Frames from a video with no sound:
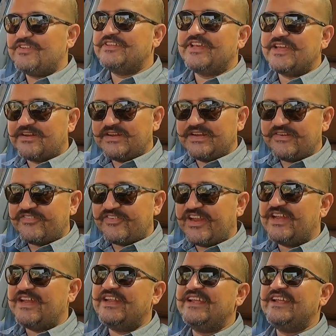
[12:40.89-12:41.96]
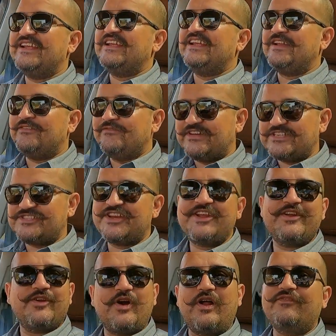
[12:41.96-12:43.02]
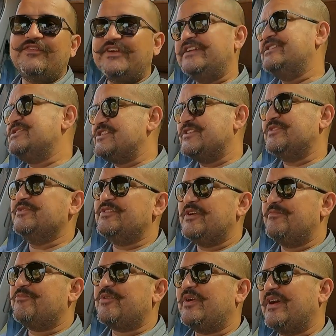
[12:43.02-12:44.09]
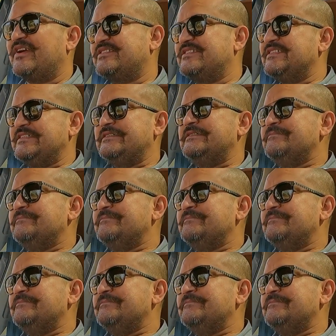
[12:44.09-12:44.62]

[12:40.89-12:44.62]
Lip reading: and they're really investing confidence into their products.